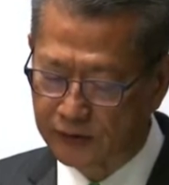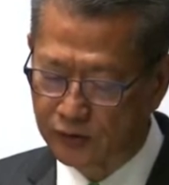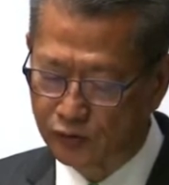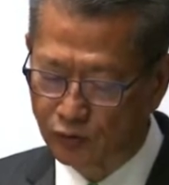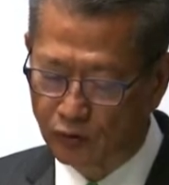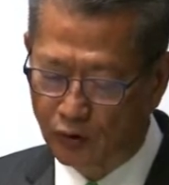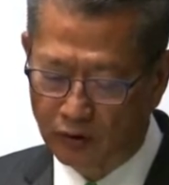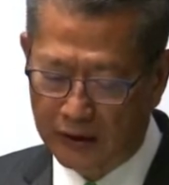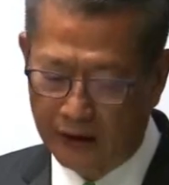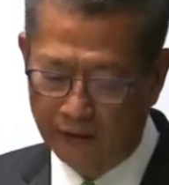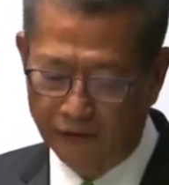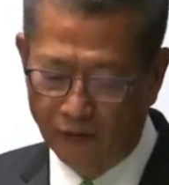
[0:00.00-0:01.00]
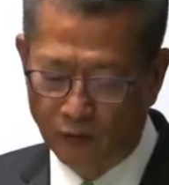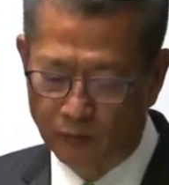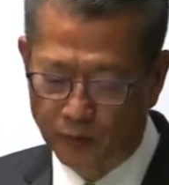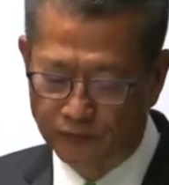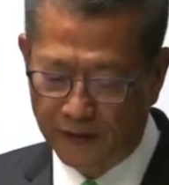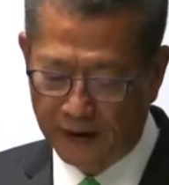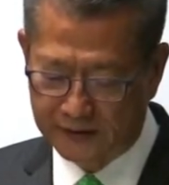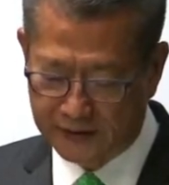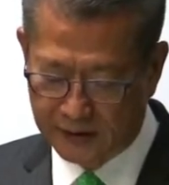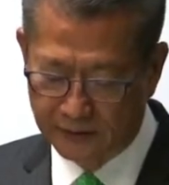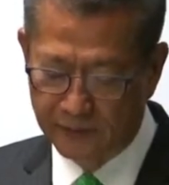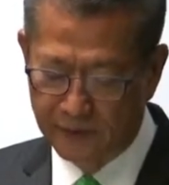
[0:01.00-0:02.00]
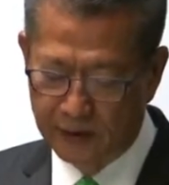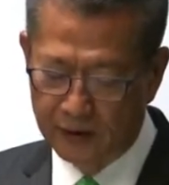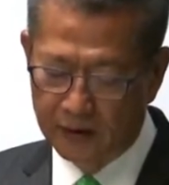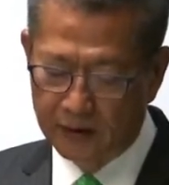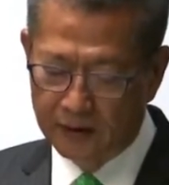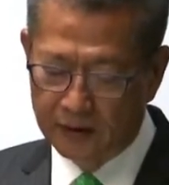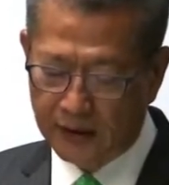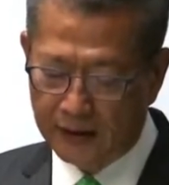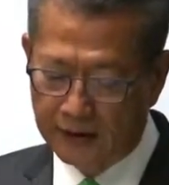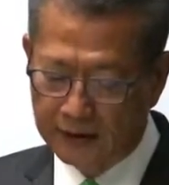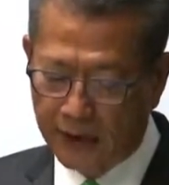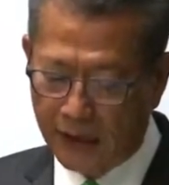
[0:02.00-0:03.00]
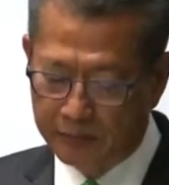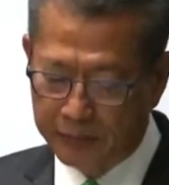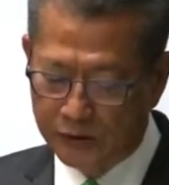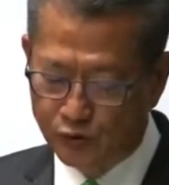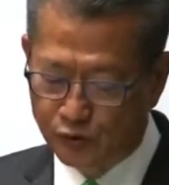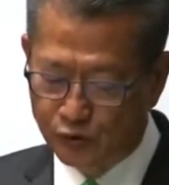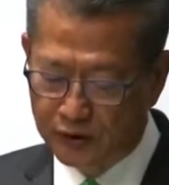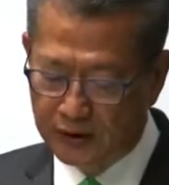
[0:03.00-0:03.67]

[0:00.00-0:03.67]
A country's composite national strength has enhanced significantly,